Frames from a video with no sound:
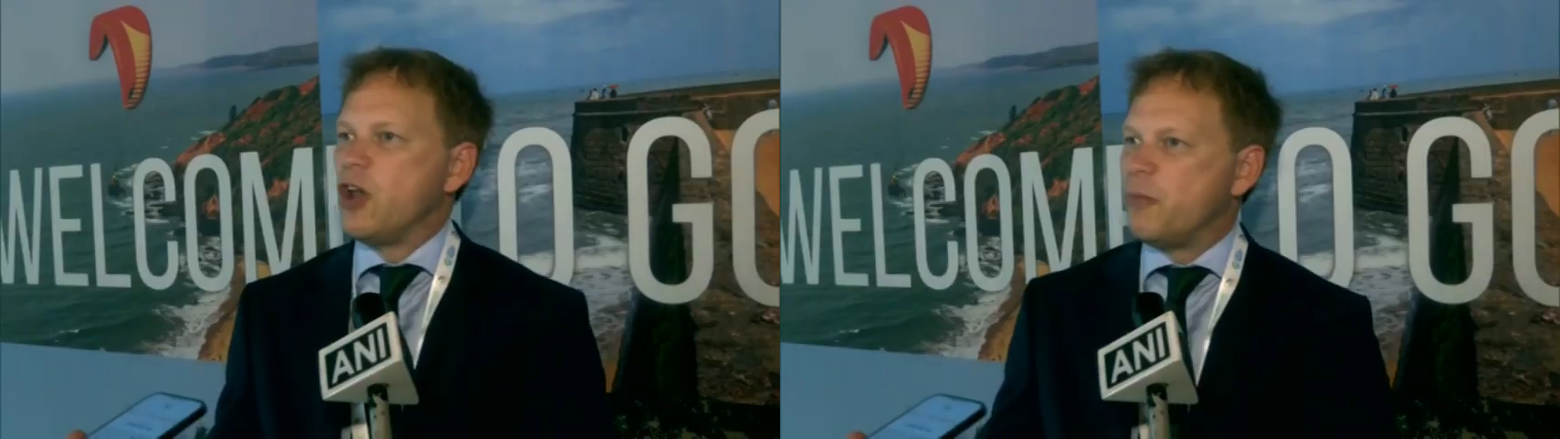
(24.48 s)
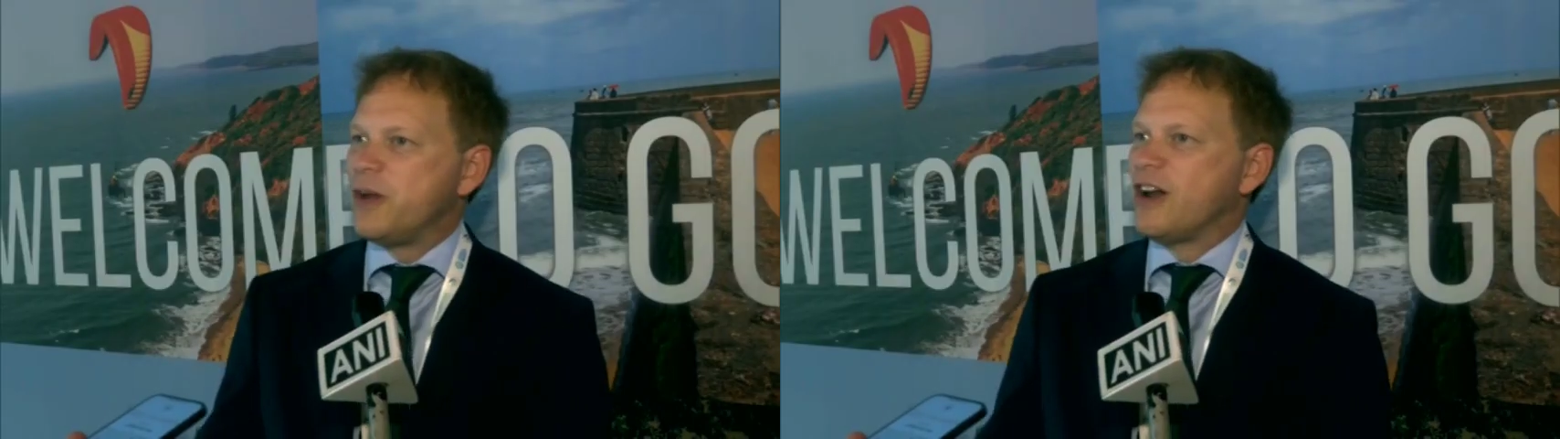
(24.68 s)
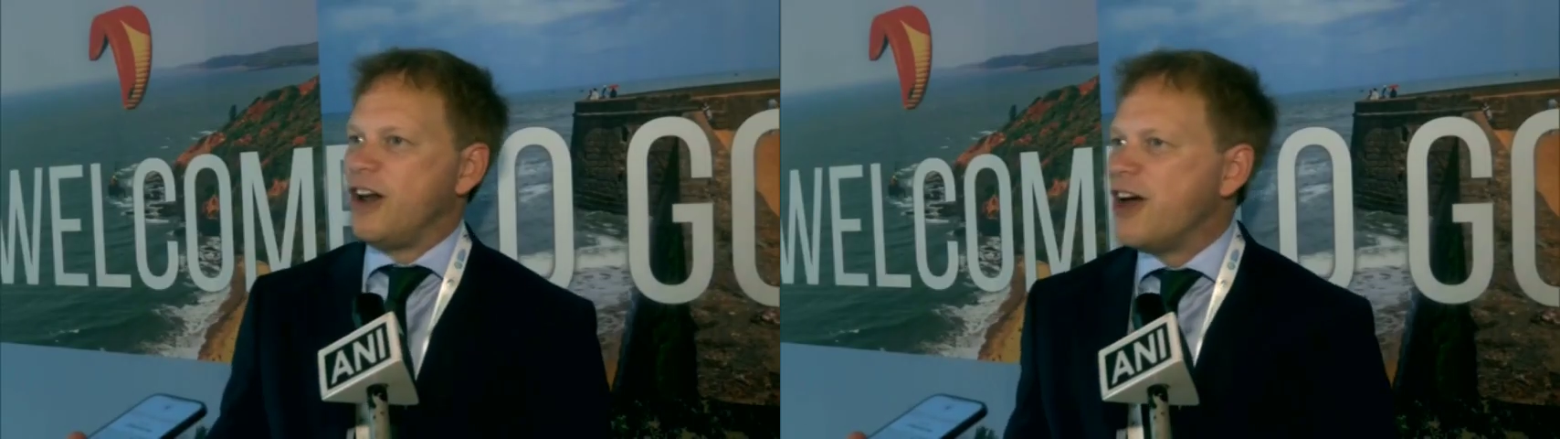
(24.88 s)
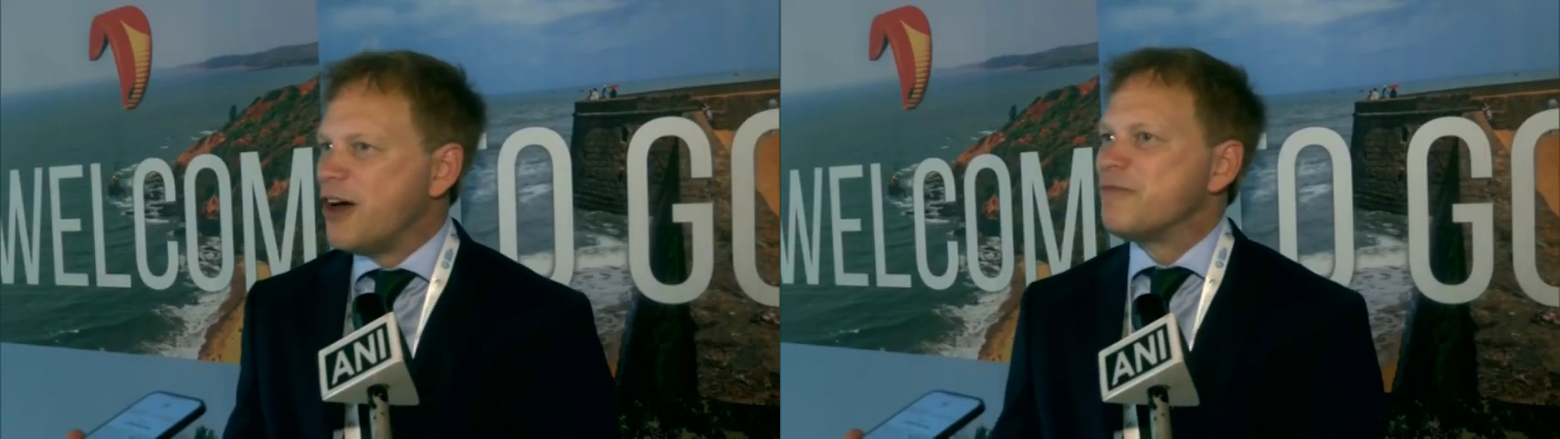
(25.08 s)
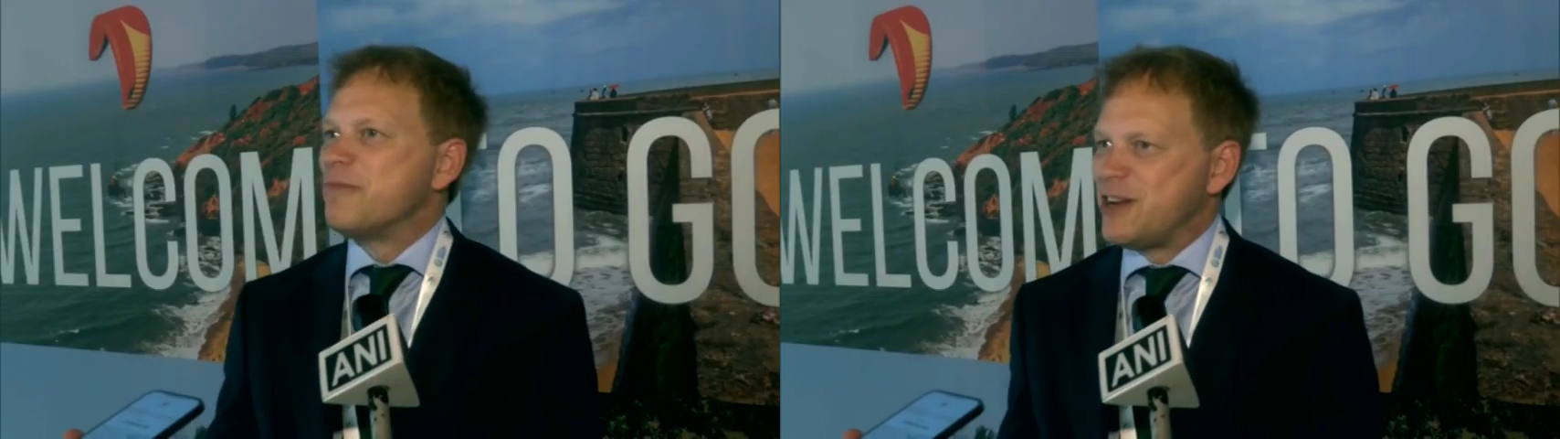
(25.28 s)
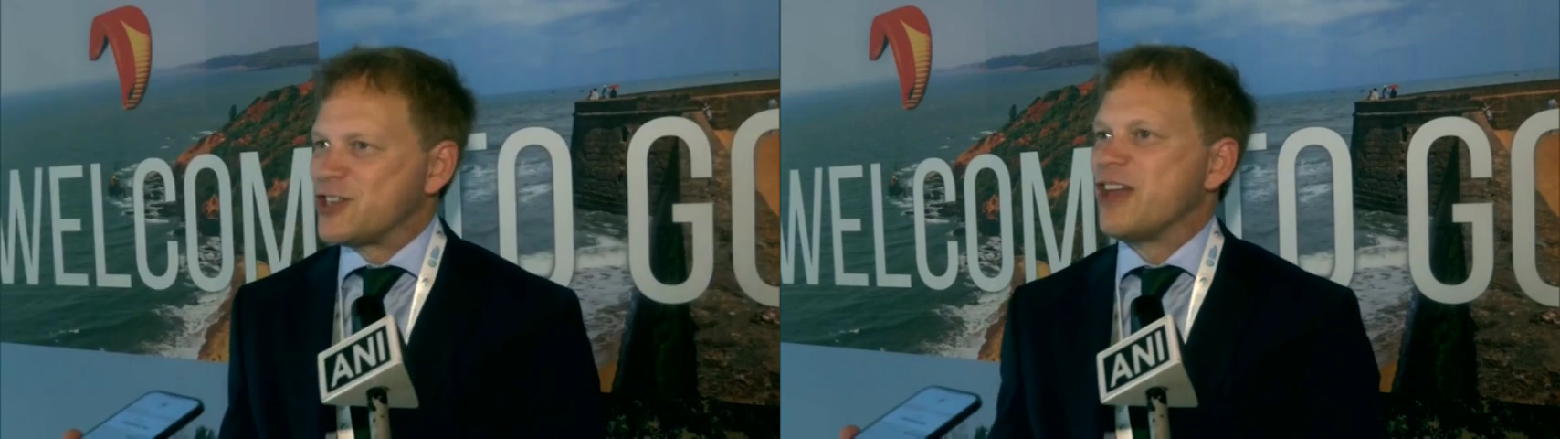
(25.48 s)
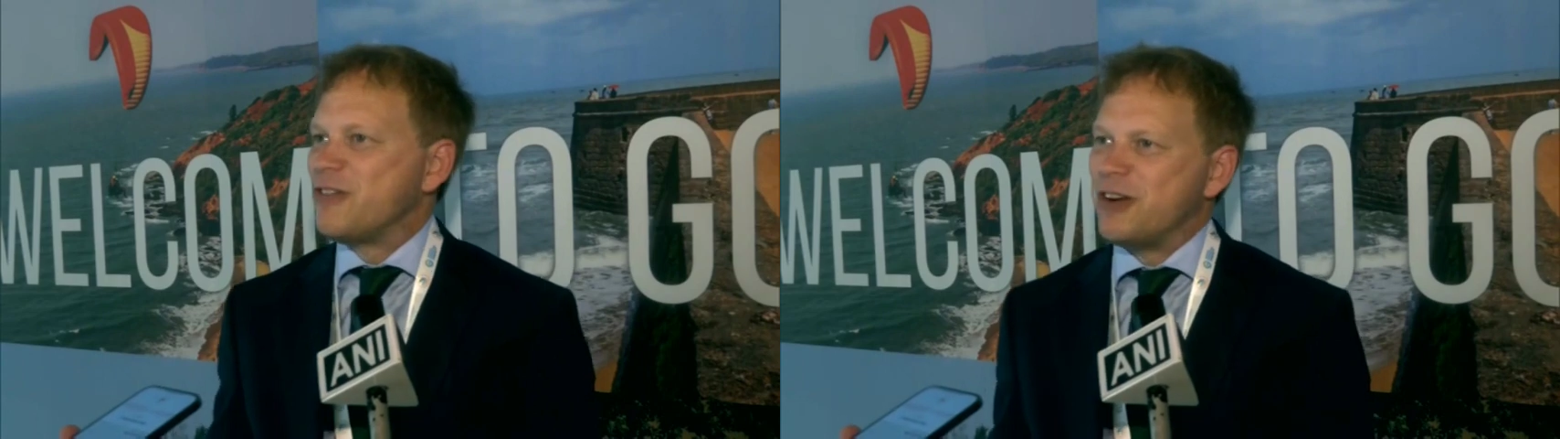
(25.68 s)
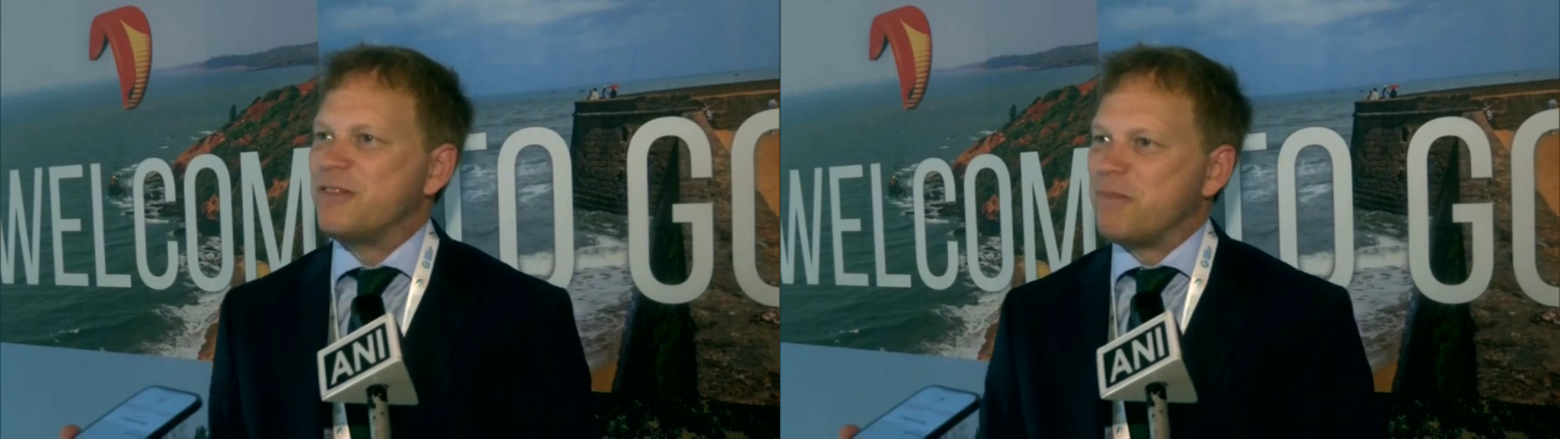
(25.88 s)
lot we can learn from each other in